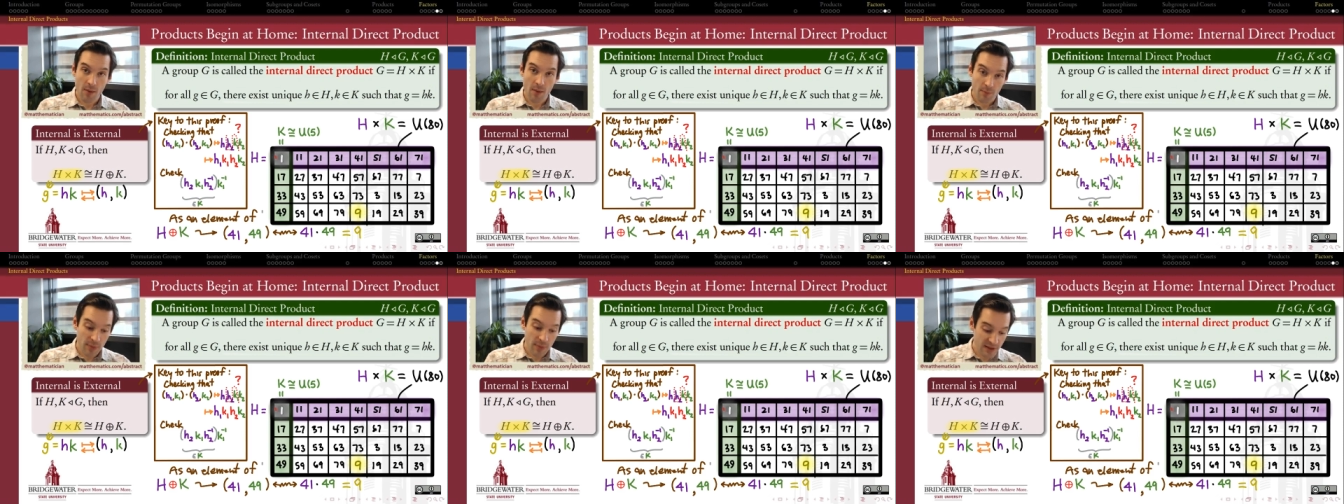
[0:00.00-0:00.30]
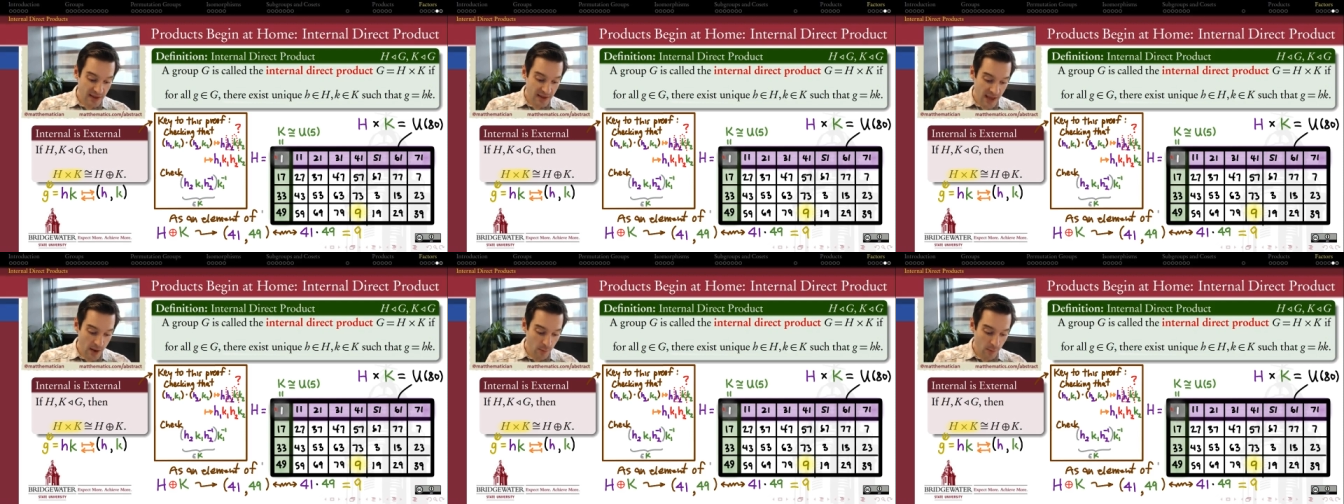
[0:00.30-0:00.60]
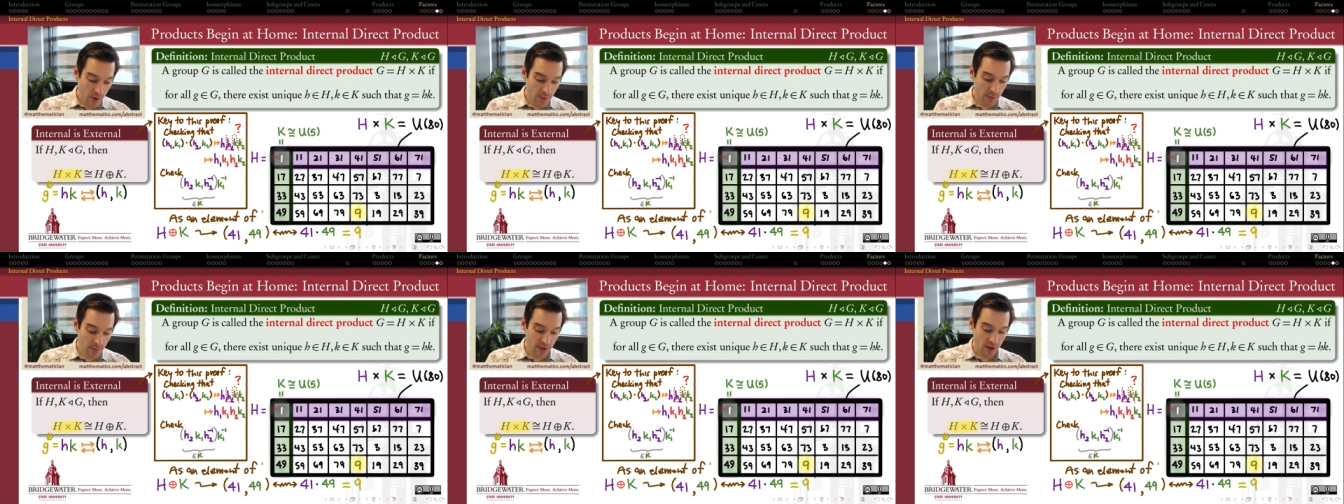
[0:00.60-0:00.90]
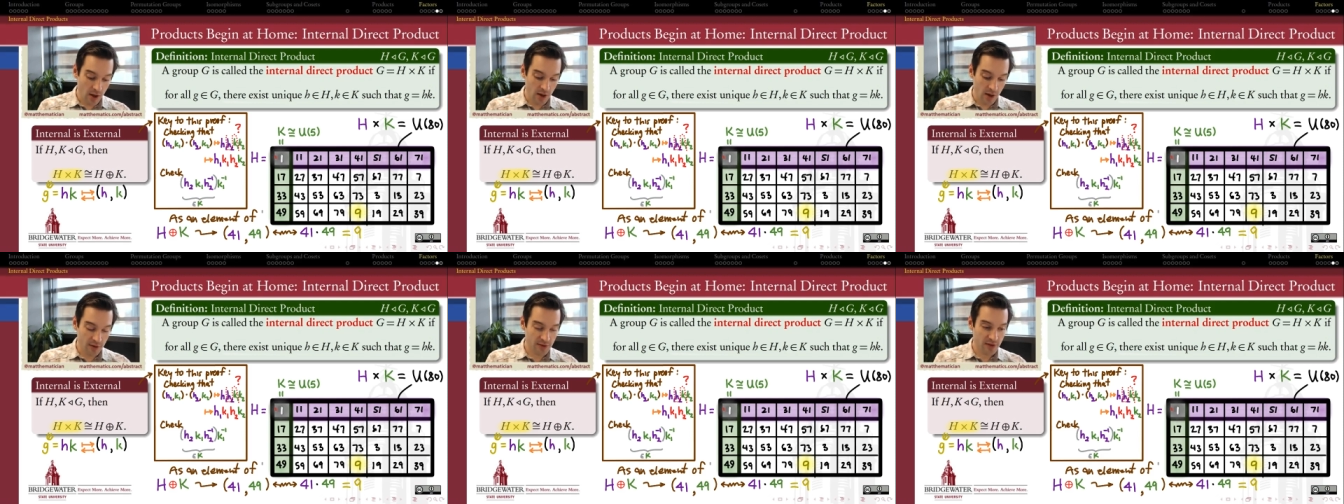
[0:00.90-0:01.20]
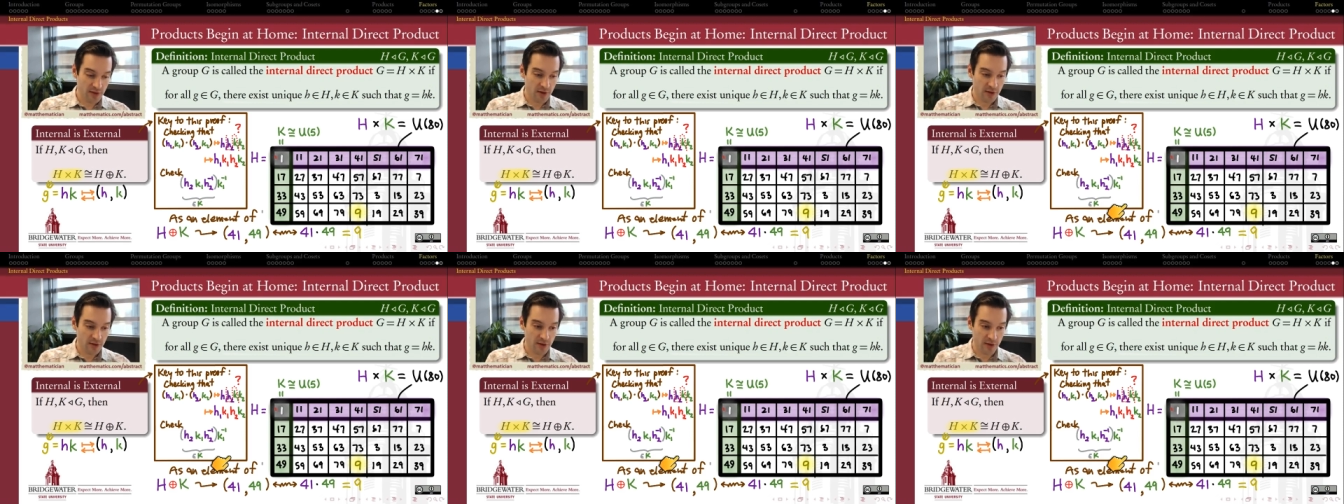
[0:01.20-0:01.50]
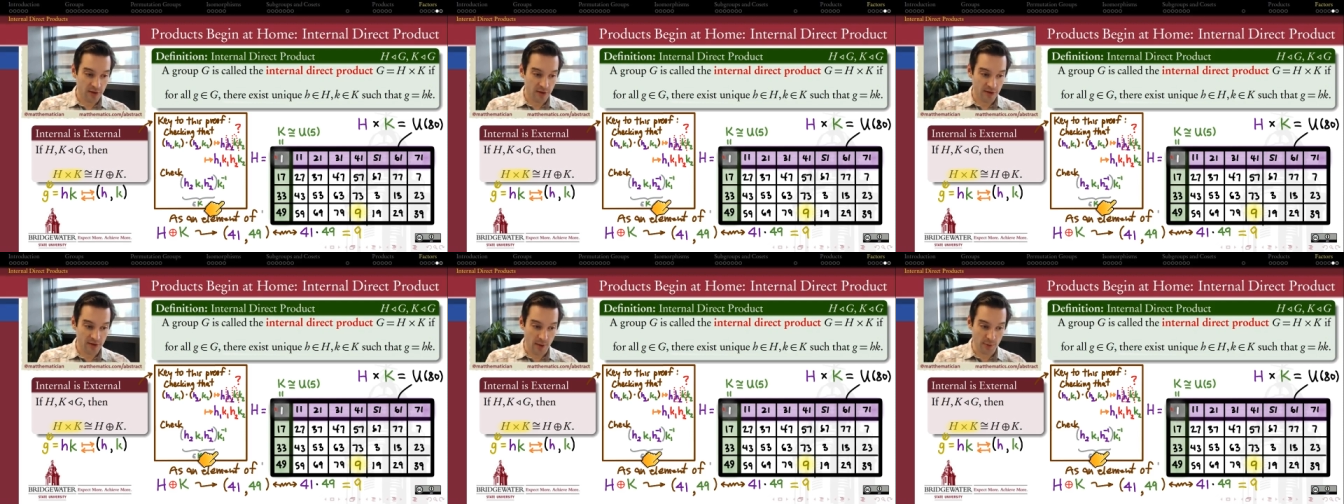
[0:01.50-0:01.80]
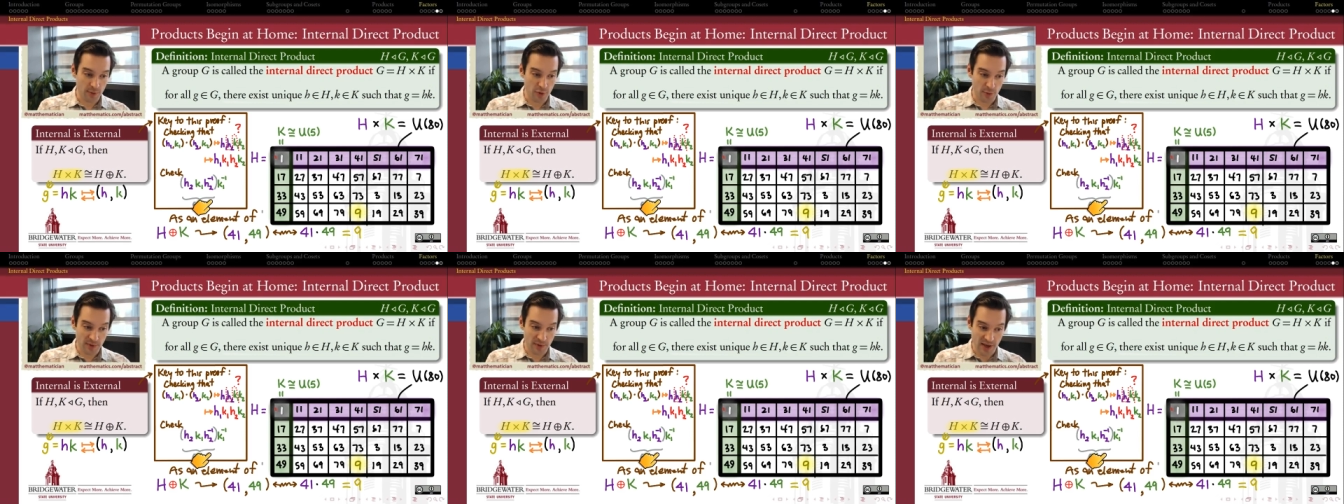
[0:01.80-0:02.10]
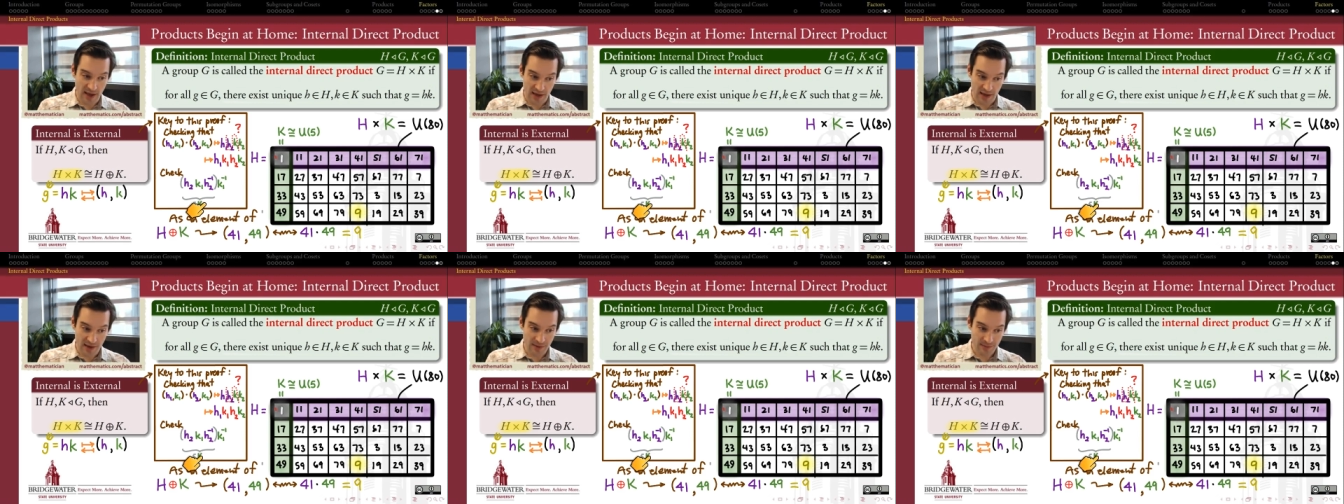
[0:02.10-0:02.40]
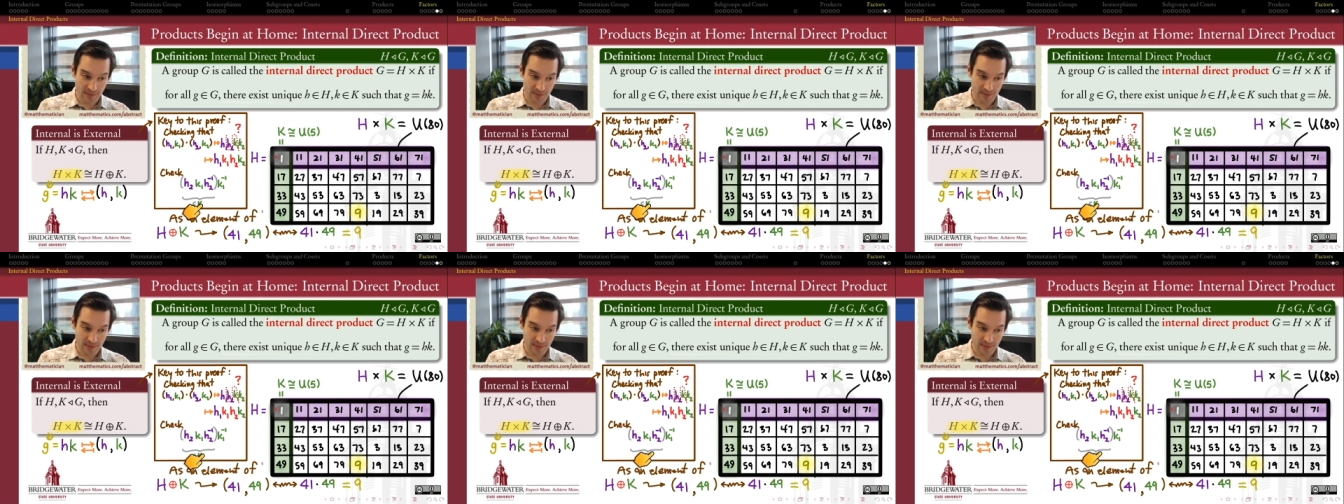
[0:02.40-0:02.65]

But K1 belongs to the subgroup K,